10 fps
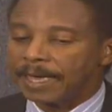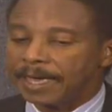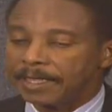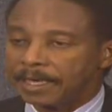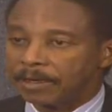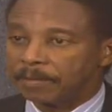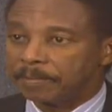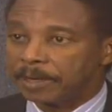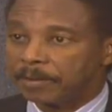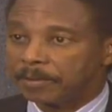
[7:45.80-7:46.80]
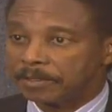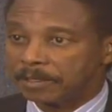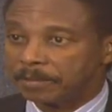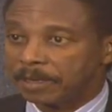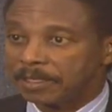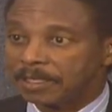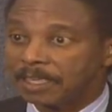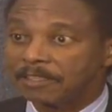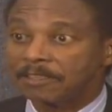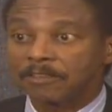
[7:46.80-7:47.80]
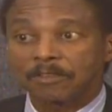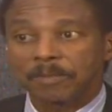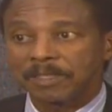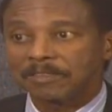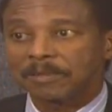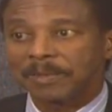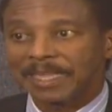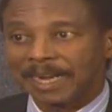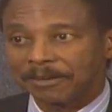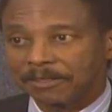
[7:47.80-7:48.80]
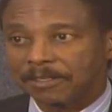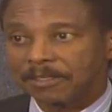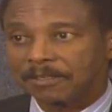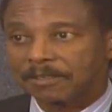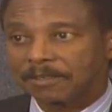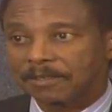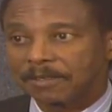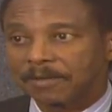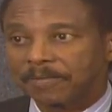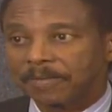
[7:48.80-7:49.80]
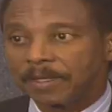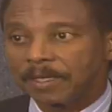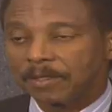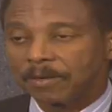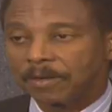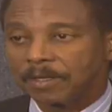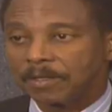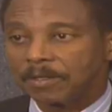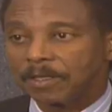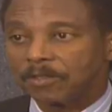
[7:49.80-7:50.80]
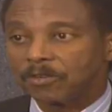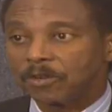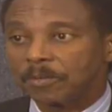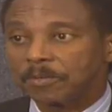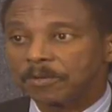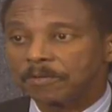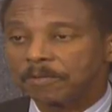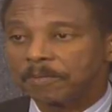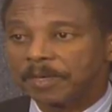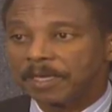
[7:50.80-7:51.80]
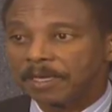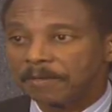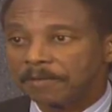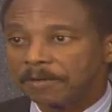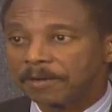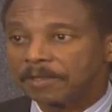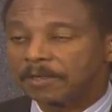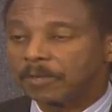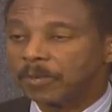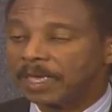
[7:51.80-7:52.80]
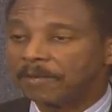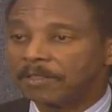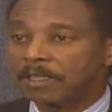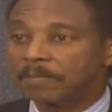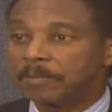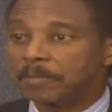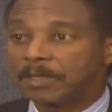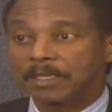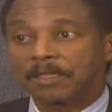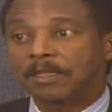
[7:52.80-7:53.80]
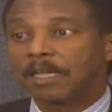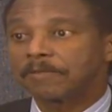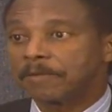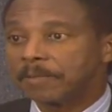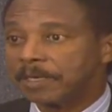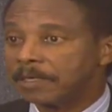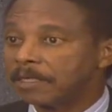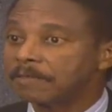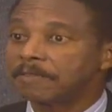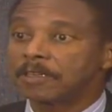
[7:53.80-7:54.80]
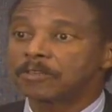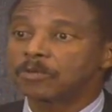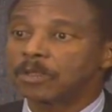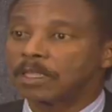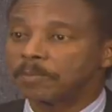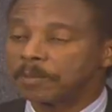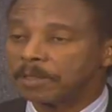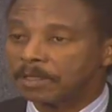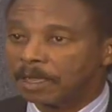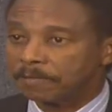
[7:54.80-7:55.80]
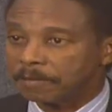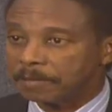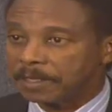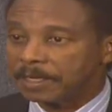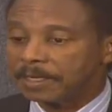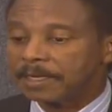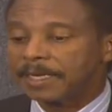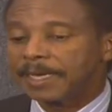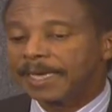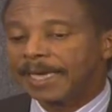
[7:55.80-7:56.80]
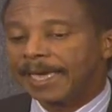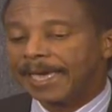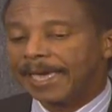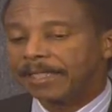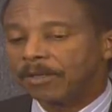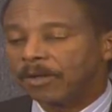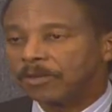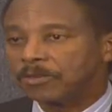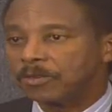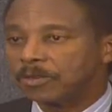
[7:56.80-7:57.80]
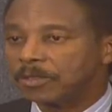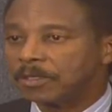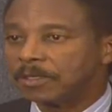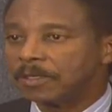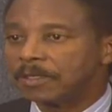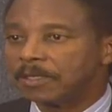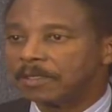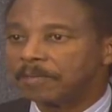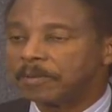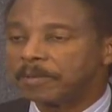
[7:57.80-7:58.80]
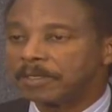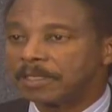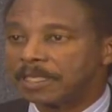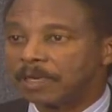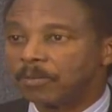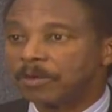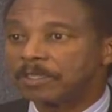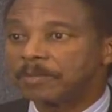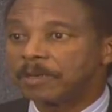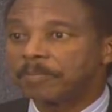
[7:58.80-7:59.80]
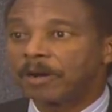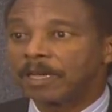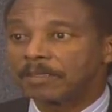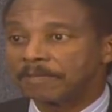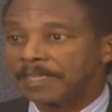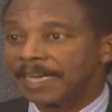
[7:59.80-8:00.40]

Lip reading: and I compare it with St. Martin, I see so many similarities, you know, in terms of behavior. We have a lot of people that are not from here, Las Vegas, to a lot of people are not from there. And also the people that are there want to be a part of the